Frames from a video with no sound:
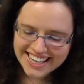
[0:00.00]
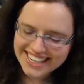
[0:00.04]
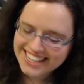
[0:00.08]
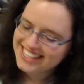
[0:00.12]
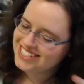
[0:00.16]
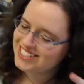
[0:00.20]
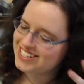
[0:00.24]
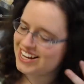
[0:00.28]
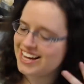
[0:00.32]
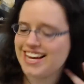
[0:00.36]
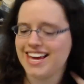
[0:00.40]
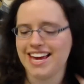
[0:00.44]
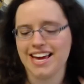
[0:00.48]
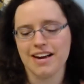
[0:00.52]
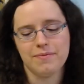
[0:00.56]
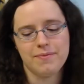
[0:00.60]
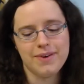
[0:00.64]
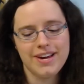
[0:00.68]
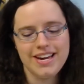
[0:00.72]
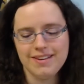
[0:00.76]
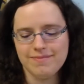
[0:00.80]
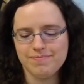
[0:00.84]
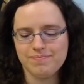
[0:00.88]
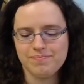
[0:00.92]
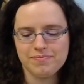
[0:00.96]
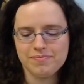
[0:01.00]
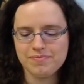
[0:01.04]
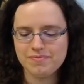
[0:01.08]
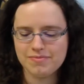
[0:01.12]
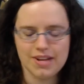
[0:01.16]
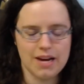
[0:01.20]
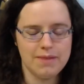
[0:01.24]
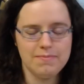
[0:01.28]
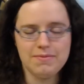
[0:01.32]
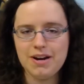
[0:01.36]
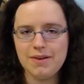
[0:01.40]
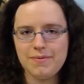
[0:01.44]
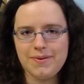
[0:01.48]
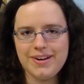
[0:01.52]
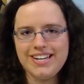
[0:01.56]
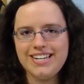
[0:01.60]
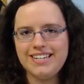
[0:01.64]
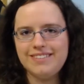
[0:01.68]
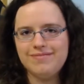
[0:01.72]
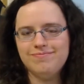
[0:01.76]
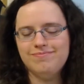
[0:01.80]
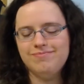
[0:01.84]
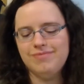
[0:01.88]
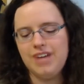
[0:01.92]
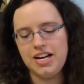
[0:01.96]
So I can't wait. I'm not
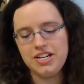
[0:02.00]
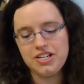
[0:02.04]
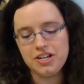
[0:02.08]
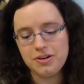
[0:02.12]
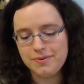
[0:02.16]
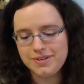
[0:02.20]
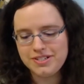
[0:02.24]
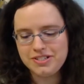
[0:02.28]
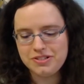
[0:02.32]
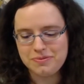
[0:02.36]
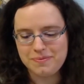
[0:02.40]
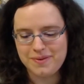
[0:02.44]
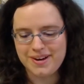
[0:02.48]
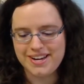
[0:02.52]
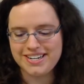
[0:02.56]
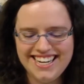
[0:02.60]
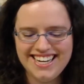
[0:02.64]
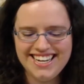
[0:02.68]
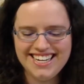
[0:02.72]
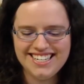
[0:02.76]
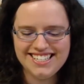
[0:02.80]
waiting. I don't want to wait.